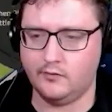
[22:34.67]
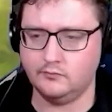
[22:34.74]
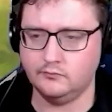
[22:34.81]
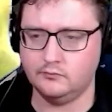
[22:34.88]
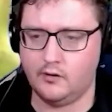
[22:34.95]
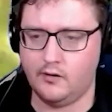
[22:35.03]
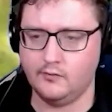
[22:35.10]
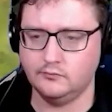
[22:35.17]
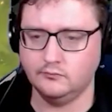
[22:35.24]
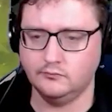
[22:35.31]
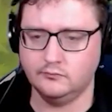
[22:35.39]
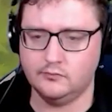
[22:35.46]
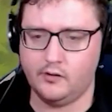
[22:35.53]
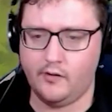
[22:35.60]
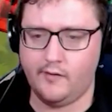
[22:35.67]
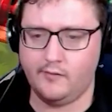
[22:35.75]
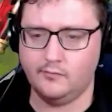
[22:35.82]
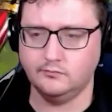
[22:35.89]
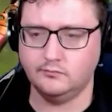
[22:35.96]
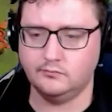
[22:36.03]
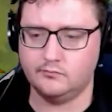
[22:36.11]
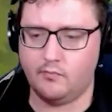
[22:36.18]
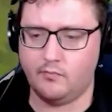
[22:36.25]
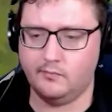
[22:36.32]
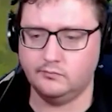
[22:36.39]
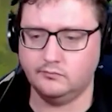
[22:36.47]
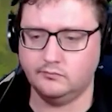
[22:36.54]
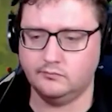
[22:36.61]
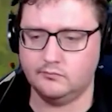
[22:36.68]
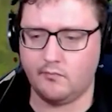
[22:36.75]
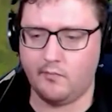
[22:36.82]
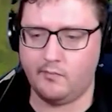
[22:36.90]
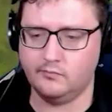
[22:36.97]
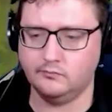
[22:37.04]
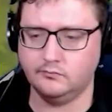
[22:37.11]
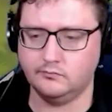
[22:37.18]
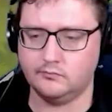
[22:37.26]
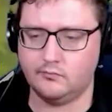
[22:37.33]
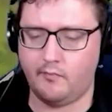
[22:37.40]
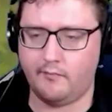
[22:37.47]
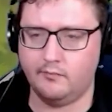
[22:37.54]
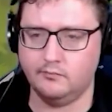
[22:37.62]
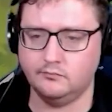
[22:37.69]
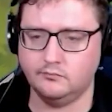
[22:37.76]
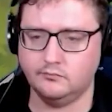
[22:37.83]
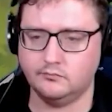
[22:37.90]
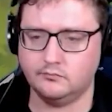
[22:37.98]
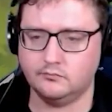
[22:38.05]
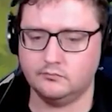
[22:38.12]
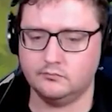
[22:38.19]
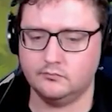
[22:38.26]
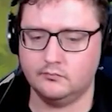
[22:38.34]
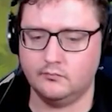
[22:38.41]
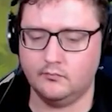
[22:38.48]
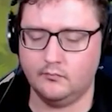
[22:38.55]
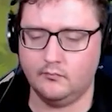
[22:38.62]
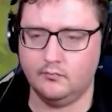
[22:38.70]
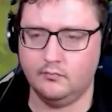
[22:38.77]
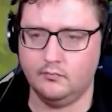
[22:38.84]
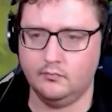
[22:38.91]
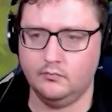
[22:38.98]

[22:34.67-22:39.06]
No one is speaking in this clip.